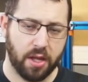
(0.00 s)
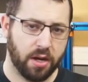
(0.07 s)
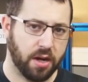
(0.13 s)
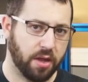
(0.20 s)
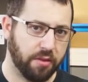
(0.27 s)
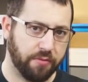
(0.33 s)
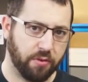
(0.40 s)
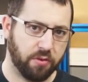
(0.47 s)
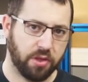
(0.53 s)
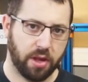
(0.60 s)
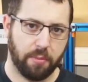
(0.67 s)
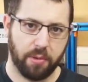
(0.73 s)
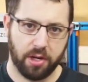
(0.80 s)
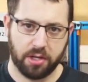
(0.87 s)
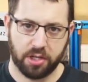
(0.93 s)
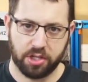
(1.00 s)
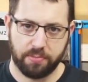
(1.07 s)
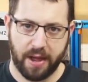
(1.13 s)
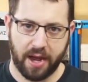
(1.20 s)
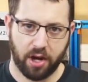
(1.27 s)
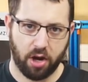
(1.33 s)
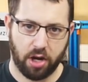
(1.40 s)
Now the first thing I'm going to touch
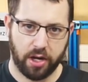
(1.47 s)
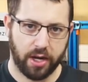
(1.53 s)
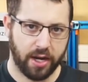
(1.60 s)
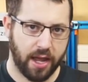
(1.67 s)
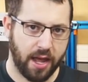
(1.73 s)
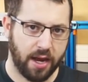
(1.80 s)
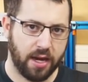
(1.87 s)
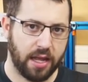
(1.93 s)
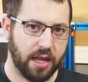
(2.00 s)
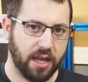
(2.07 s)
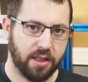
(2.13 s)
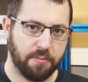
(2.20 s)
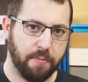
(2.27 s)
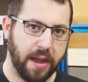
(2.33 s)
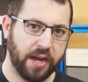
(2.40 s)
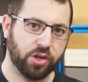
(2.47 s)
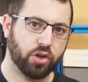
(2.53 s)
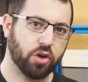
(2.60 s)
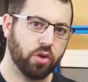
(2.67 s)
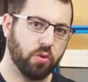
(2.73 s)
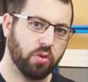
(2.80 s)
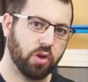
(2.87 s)
back on again is make sure
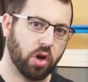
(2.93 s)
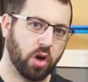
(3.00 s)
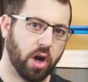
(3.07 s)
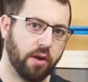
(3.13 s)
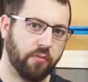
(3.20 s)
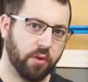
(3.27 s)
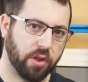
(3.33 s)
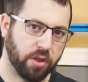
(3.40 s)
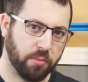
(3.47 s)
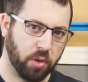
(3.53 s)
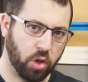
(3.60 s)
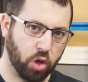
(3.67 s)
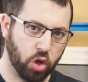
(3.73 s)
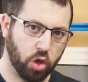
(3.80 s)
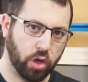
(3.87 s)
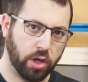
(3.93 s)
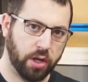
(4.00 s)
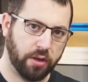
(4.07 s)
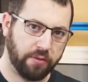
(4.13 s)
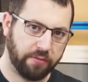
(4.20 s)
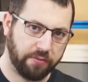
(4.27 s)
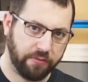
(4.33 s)
you start off with some
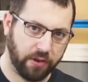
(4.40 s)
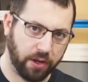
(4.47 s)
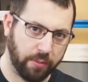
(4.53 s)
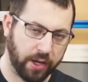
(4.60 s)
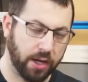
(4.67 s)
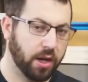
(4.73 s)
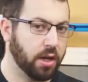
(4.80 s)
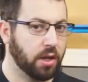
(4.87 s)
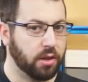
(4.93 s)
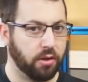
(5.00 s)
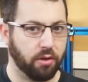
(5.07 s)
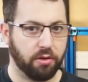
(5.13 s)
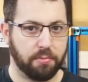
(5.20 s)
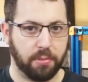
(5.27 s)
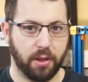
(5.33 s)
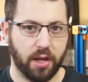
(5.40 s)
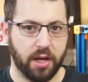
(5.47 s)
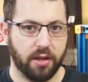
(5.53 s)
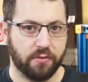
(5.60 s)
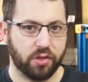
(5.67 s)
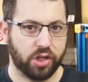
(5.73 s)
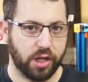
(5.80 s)
good filament. There is
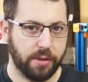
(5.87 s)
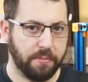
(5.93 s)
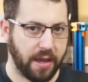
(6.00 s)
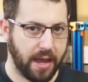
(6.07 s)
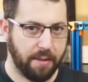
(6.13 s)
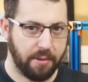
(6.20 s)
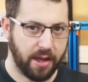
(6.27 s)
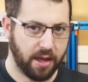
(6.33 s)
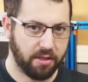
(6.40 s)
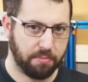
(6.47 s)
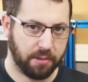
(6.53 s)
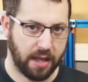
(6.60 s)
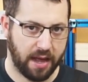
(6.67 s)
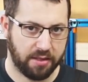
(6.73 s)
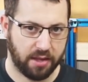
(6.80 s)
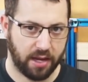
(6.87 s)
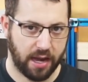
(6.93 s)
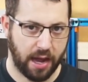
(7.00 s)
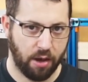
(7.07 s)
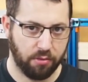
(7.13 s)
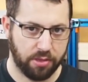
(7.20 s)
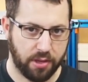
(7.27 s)
plenty of cheap ABS plastic
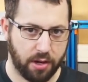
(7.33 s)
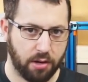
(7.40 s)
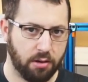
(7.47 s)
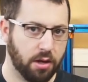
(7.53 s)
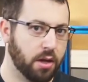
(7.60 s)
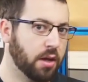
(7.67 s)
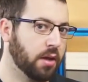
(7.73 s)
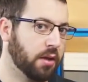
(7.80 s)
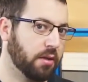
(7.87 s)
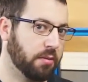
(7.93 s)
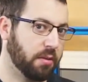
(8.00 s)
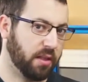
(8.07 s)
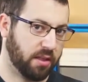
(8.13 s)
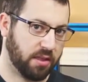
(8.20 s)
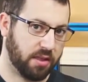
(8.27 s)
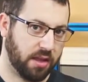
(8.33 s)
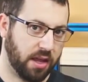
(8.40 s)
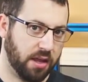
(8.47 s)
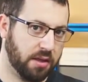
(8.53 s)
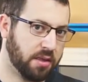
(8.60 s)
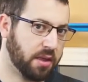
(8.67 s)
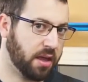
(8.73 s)
out there. It
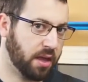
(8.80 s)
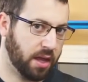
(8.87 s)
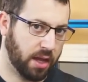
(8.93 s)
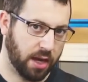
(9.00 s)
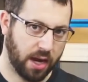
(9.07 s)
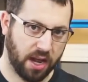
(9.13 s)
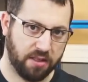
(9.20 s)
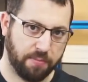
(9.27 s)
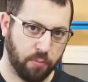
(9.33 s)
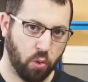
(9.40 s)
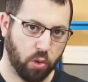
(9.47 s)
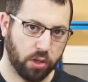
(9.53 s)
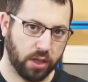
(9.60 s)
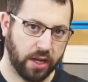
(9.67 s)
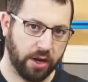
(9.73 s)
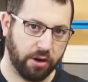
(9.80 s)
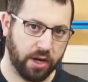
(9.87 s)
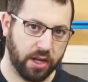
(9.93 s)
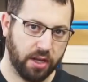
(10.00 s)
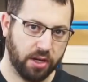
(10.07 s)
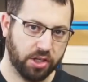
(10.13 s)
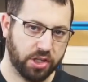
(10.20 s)
stinks, it has poor layer
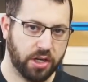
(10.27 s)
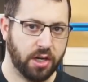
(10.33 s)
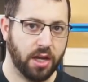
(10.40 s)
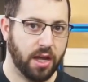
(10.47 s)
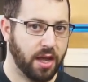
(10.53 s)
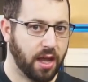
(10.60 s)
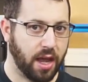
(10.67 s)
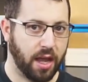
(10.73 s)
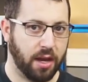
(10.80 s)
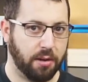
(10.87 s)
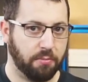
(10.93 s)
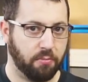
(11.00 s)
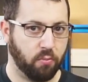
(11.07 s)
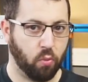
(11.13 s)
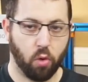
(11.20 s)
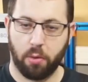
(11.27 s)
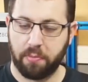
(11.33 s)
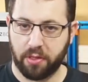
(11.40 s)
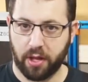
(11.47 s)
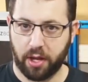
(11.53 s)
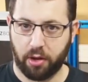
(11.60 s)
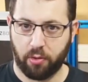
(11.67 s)
adhesion, and it warps
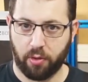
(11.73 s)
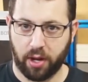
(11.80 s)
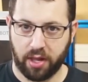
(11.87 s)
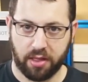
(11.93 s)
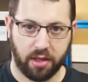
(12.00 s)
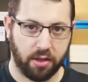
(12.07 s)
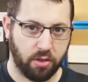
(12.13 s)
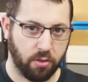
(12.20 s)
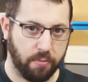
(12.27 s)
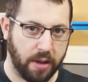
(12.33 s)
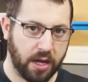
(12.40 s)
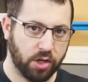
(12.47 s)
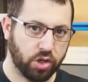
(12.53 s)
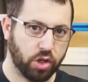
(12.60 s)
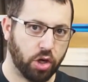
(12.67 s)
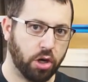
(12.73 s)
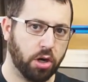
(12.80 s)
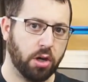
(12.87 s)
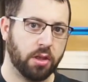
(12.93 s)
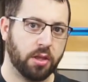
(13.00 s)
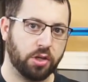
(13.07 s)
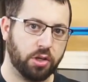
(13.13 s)
like crazy. So make
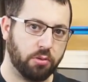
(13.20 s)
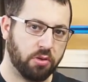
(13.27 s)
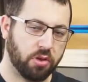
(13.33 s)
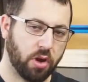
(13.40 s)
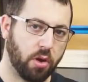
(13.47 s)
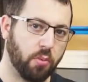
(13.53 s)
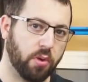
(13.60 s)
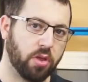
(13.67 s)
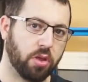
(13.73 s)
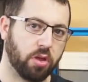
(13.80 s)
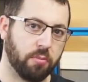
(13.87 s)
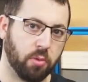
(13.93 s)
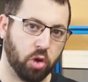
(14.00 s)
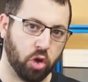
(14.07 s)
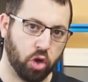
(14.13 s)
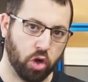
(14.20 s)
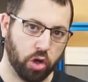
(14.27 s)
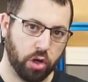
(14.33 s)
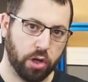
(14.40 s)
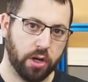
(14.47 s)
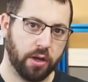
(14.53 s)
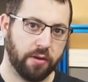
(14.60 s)
sure that you start with some
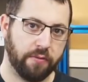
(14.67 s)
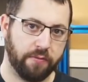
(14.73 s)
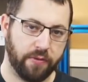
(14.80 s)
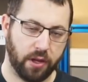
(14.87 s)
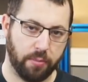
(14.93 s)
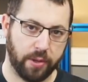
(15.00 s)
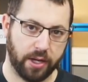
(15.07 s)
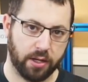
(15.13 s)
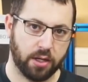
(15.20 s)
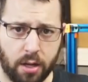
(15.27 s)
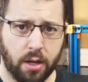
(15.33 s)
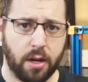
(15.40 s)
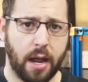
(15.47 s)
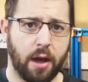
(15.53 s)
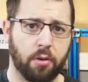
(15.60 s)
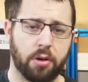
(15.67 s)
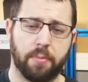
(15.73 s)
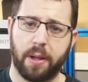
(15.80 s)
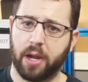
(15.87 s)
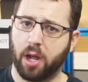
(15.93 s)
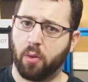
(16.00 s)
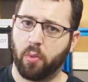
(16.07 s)
good filament. Now,
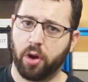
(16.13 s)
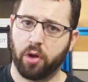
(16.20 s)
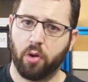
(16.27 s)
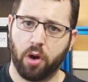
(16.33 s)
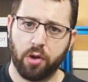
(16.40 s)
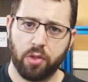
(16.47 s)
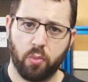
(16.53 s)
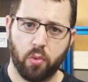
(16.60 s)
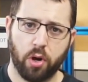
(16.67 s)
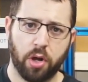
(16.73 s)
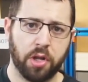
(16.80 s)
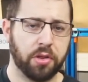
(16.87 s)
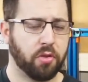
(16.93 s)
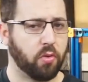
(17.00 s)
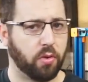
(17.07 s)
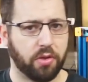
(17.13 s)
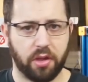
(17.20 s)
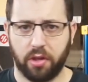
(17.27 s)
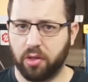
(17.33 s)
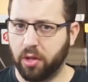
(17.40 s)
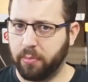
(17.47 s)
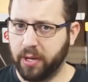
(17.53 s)
depending on where you are in the world, sourcing
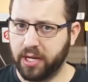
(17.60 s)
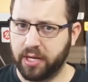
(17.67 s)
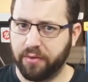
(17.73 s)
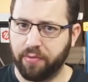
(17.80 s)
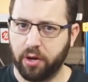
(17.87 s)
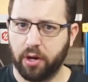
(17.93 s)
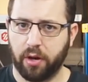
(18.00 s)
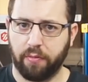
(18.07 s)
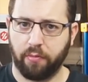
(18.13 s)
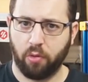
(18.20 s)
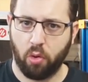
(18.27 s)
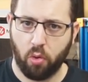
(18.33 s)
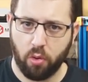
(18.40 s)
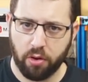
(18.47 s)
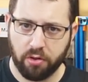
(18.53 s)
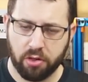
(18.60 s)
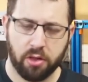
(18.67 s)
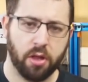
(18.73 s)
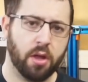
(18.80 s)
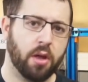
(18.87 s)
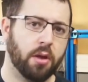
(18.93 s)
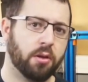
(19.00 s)
is going to be different, of course.
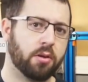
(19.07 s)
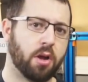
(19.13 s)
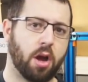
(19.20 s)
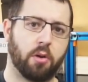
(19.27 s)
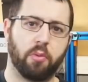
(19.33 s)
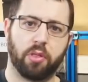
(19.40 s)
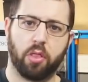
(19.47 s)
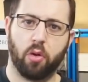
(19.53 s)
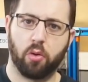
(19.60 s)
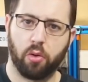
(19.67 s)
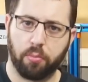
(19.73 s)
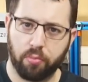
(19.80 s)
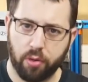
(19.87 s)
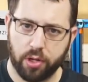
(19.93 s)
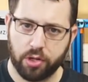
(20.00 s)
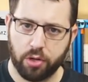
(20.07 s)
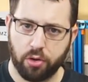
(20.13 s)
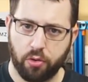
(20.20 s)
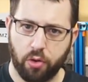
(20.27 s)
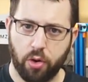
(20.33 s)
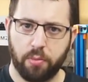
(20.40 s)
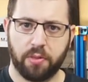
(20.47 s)
Talk with local printer
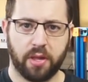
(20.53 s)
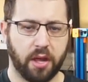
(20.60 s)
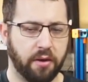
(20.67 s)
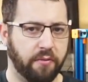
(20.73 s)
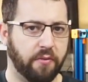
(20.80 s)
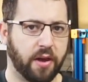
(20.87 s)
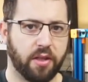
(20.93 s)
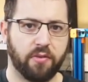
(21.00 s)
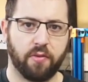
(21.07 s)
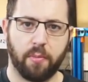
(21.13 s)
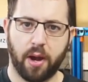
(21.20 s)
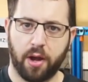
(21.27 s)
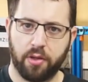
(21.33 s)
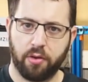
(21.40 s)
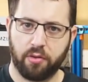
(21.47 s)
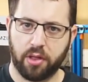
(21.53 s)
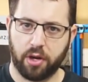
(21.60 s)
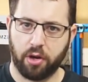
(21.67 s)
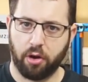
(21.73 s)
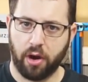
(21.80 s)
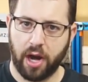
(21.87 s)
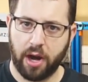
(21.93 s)
groups, get advice from others in
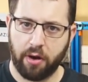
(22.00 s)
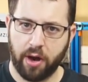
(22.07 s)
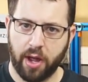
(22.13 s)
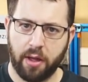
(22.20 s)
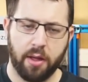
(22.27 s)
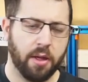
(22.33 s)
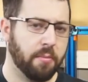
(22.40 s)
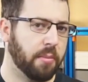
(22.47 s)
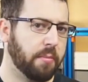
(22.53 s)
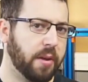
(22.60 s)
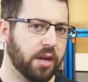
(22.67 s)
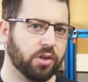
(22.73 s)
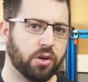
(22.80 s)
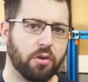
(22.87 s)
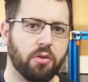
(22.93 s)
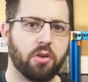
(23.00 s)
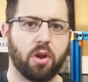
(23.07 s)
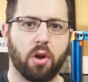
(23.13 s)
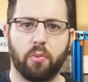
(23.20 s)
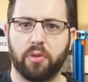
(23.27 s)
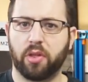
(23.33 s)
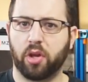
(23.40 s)
your area, but make sure you
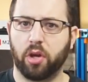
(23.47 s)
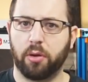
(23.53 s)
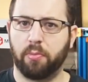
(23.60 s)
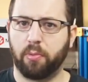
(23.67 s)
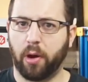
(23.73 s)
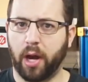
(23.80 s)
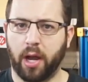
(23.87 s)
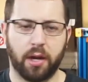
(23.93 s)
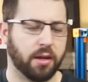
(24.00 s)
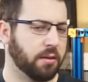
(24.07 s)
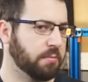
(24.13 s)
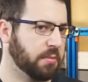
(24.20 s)
start with a good brand.